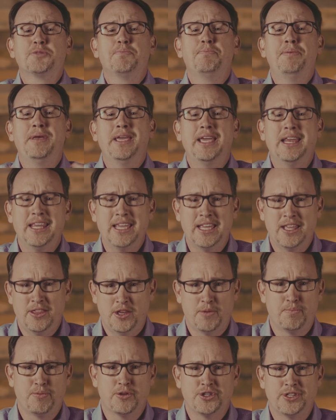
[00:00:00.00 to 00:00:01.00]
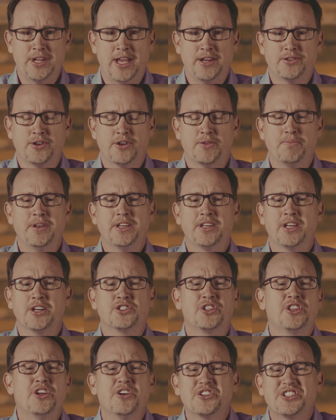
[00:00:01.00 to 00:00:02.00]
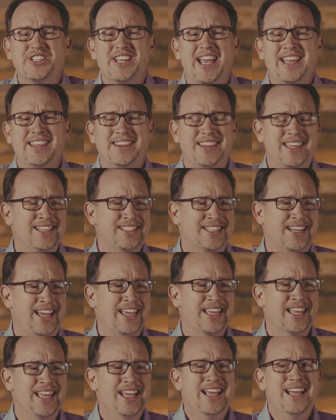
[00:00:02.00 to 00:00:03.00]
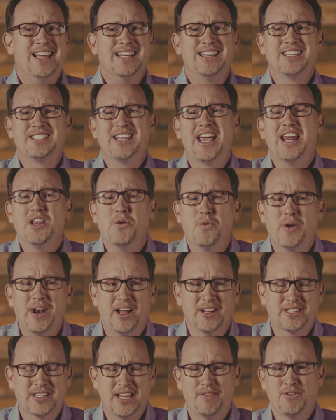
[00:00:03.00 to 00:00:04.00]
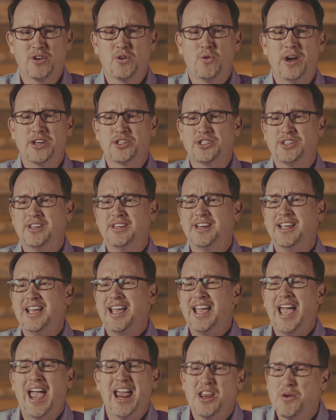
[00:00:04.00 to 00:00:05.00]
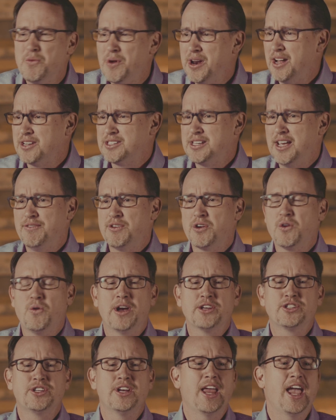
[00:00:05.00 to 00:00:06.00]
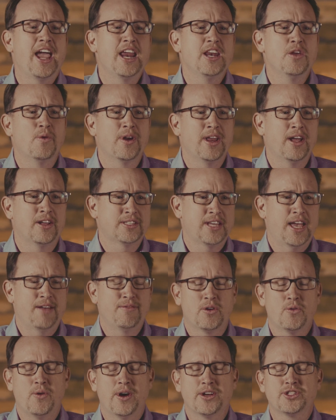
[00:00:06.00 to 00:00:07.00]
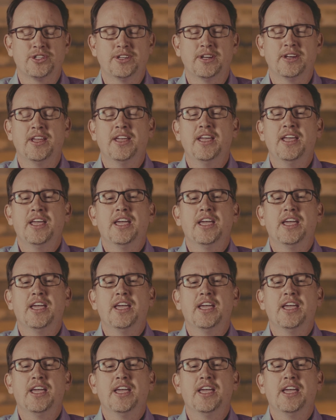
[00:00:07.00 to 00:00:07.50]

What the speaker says: pitying the presenter because they're saying things like, does anyone else have a question? Anyone else have a question? Anyone else have a question?